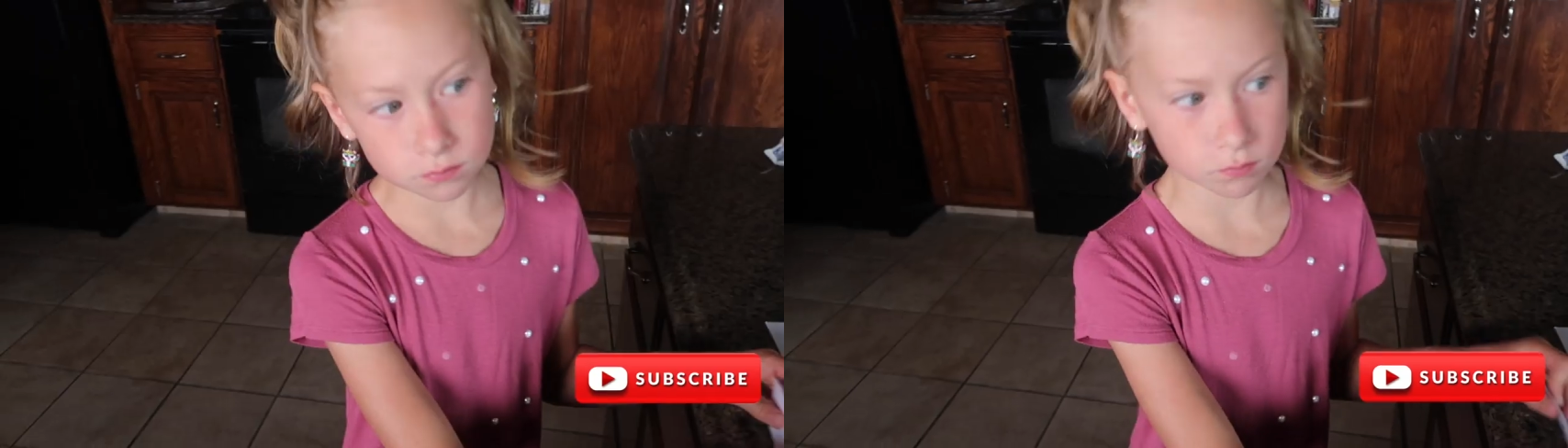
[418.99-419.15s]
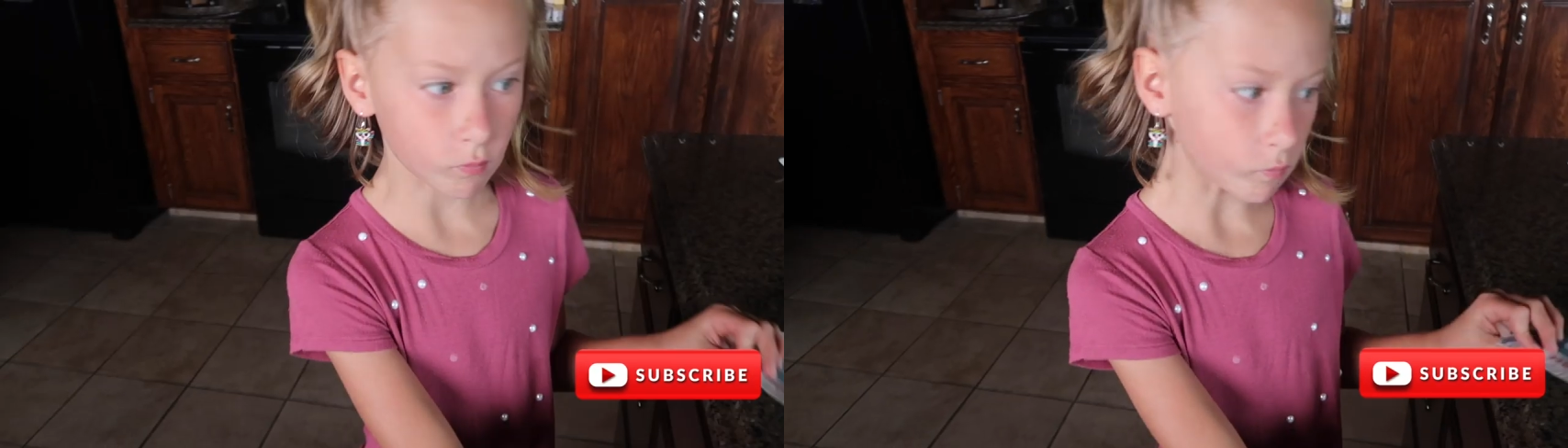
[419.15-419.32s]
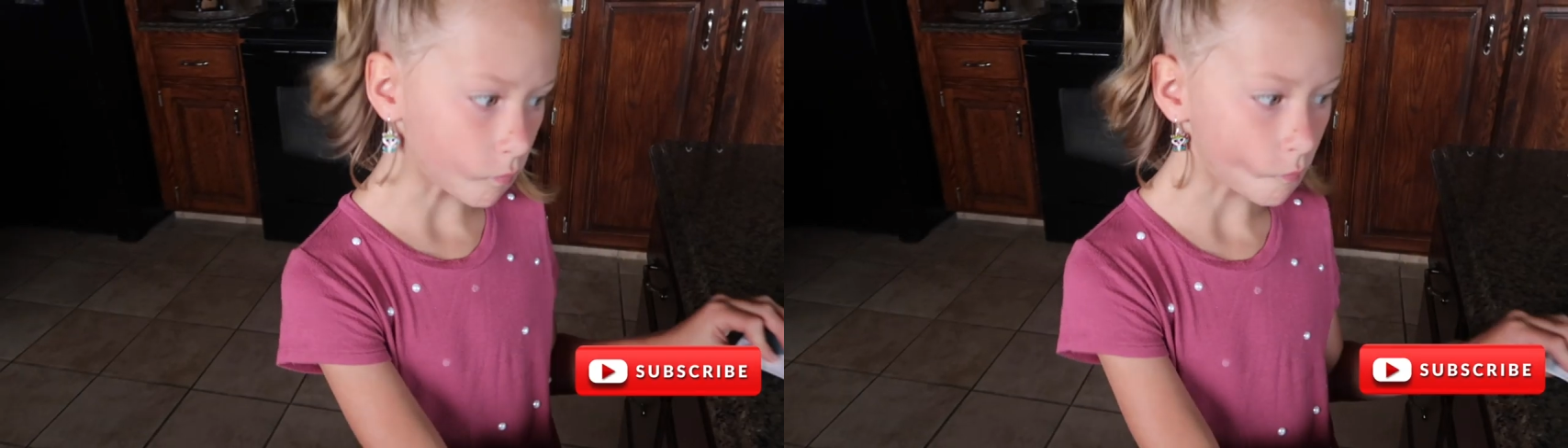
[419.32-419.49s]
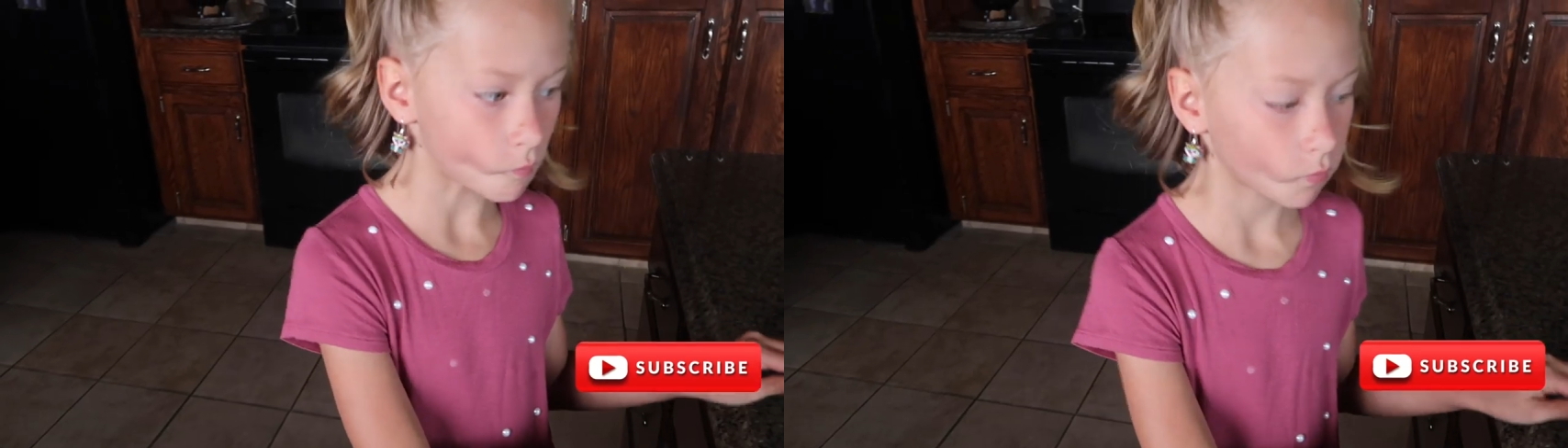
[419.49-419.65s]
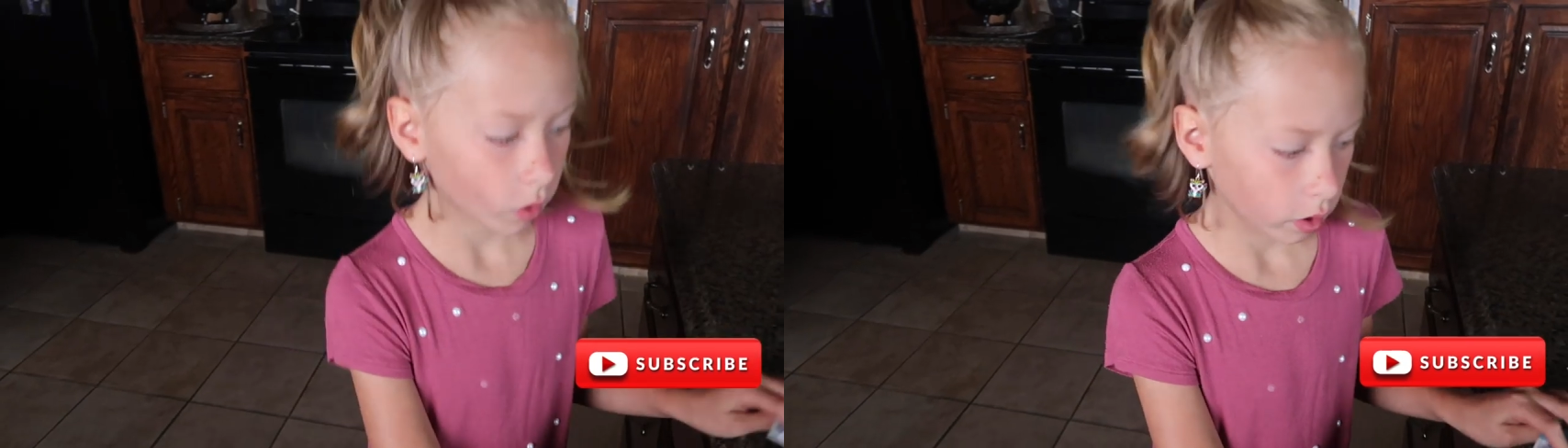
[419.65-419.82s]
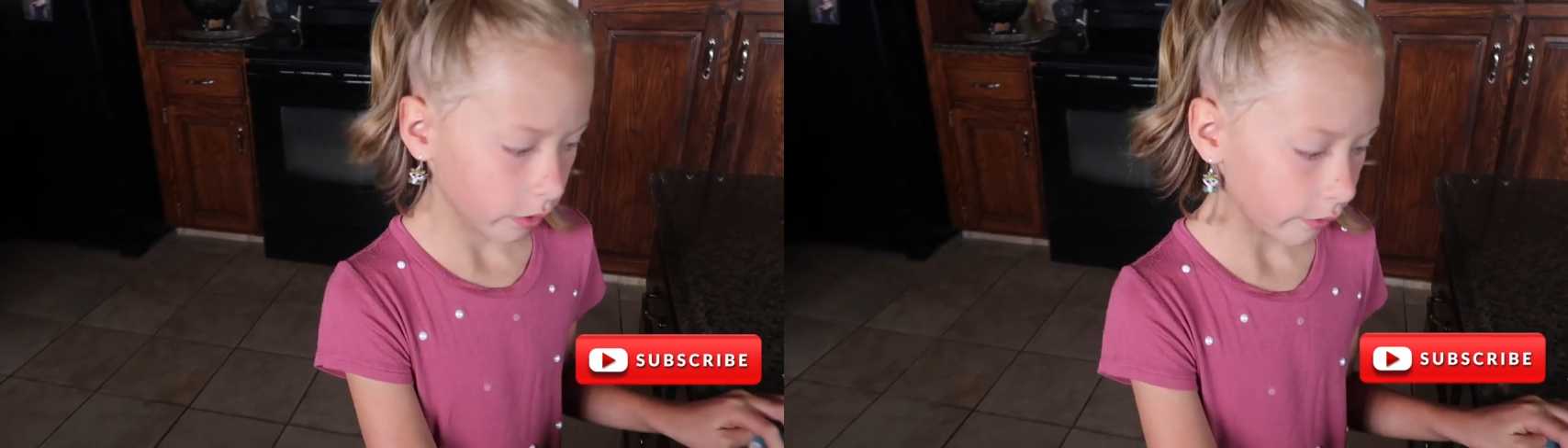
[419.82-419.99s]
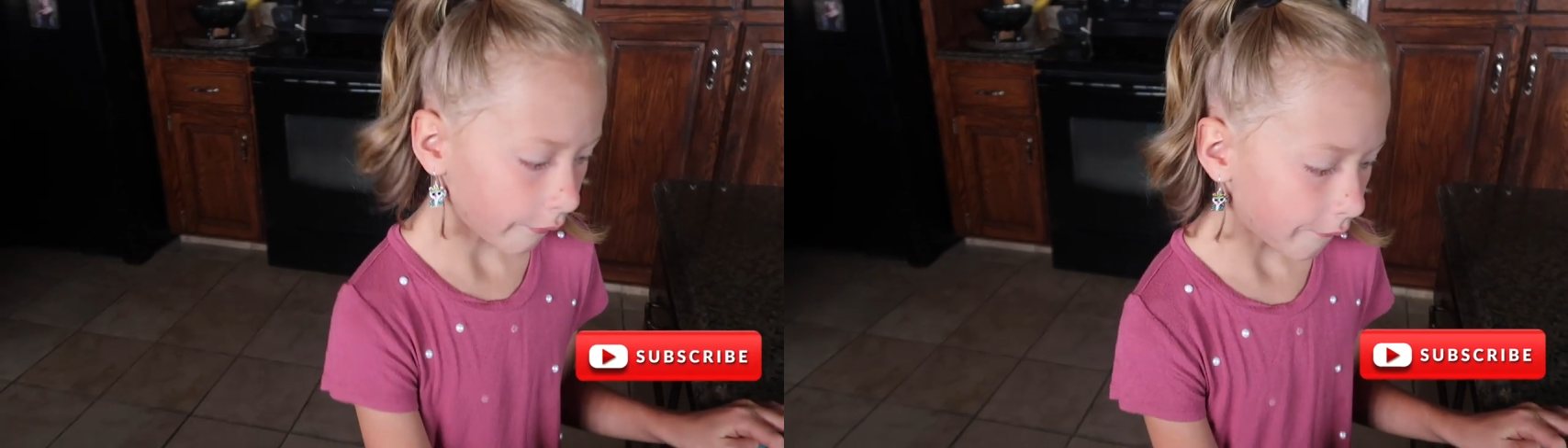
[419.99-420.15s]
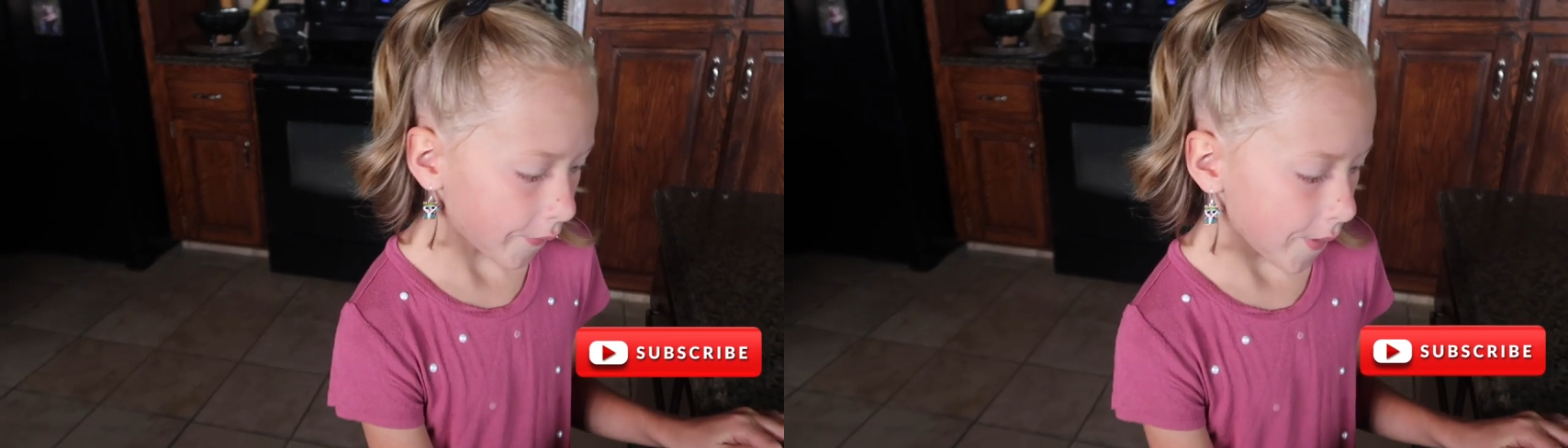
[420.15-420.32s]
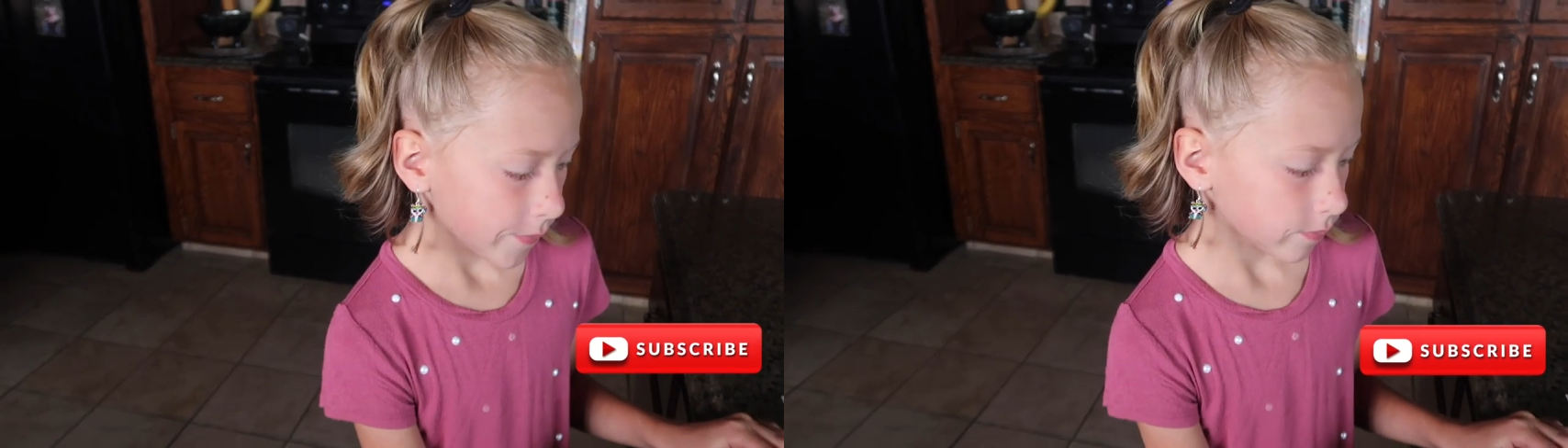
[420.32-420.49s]
For the pinata, here's our
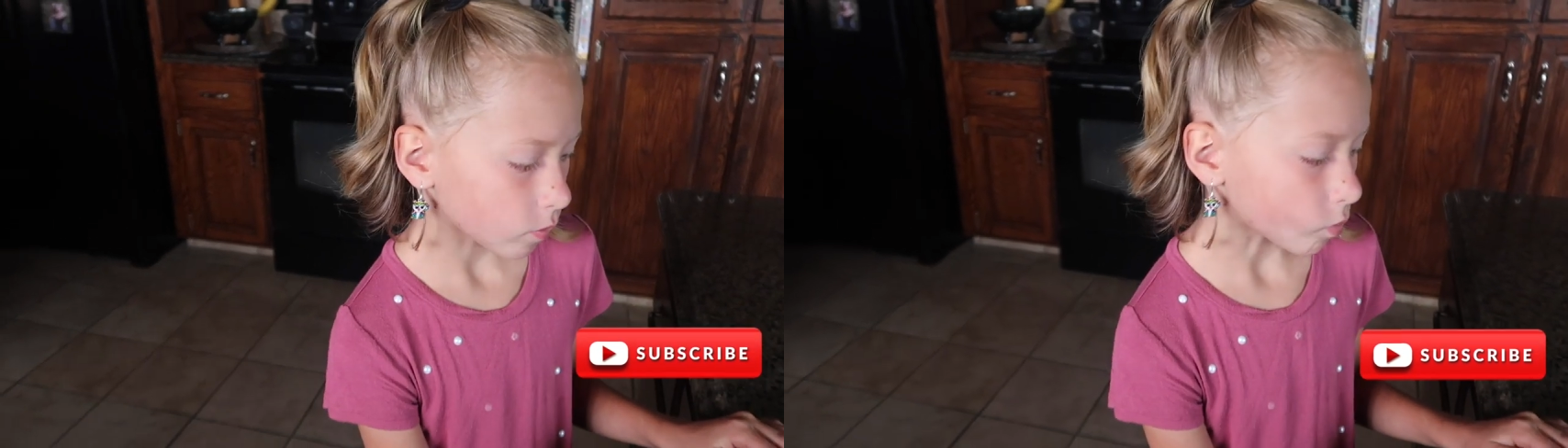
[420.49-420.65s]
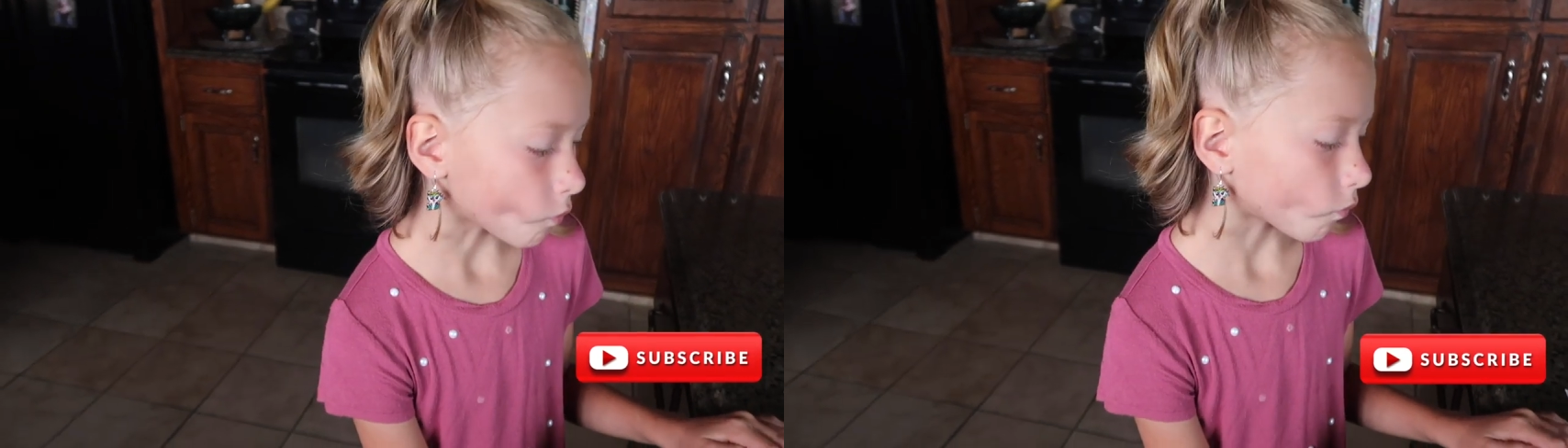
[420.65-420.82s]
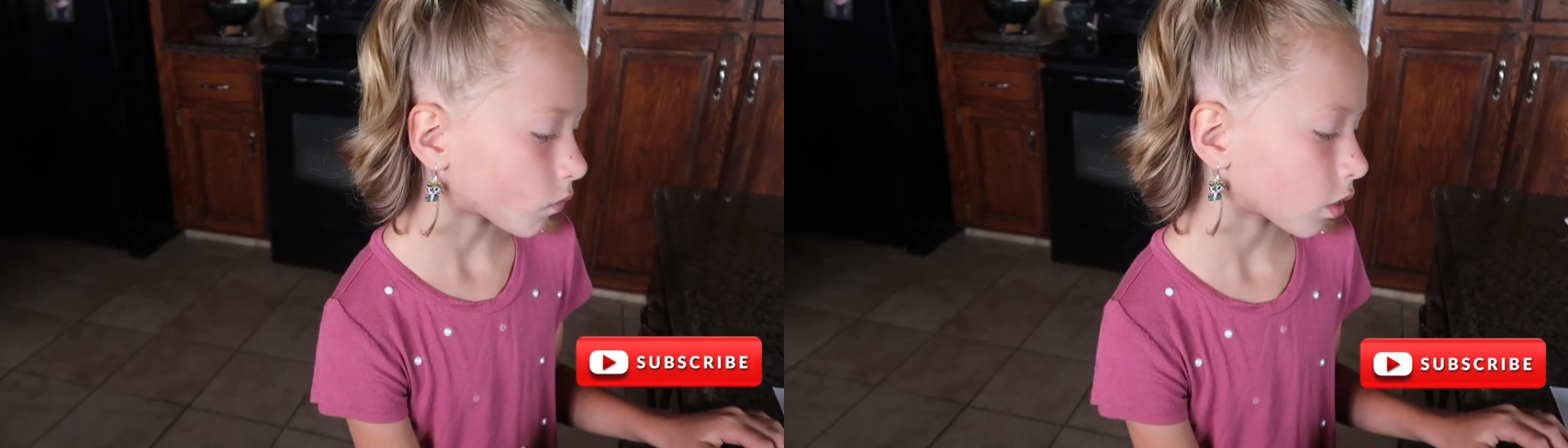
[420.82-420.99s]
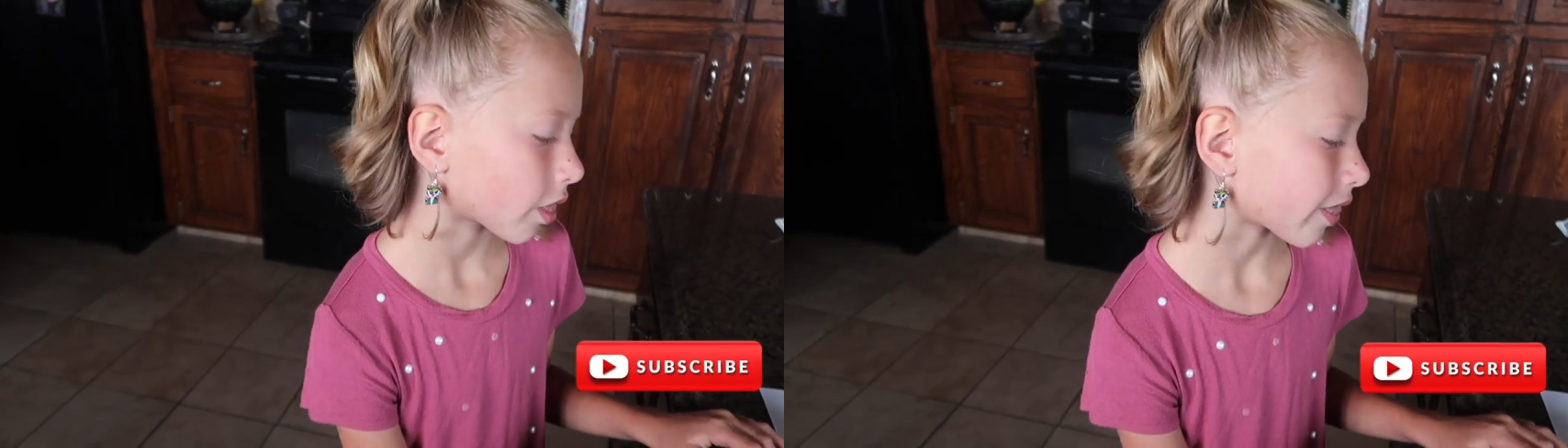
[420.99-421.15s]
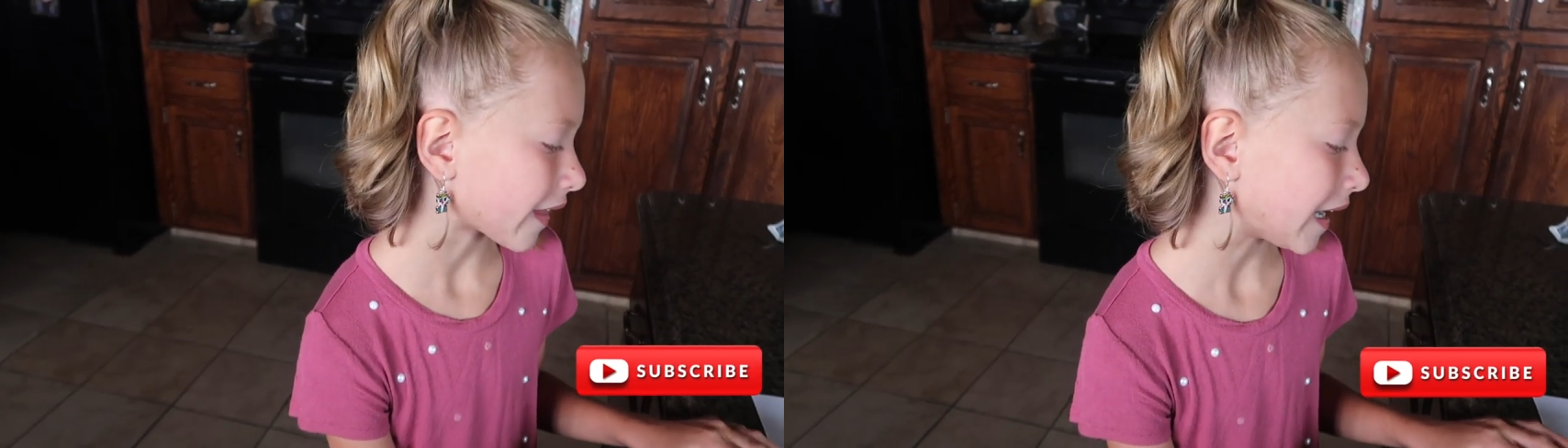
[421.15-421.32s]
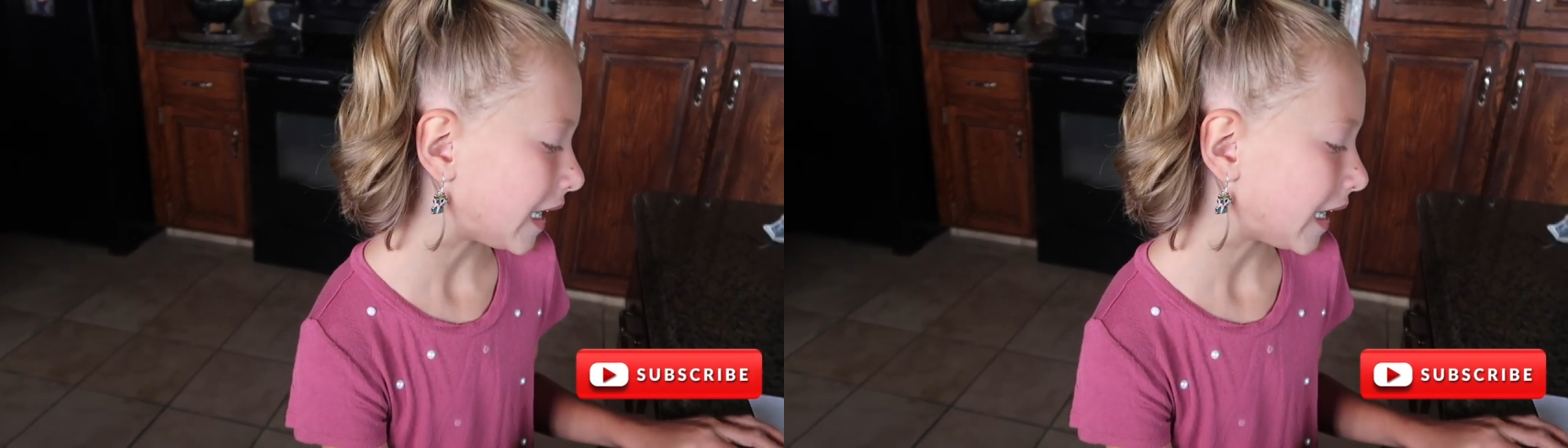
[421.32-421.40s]
options. We could each do our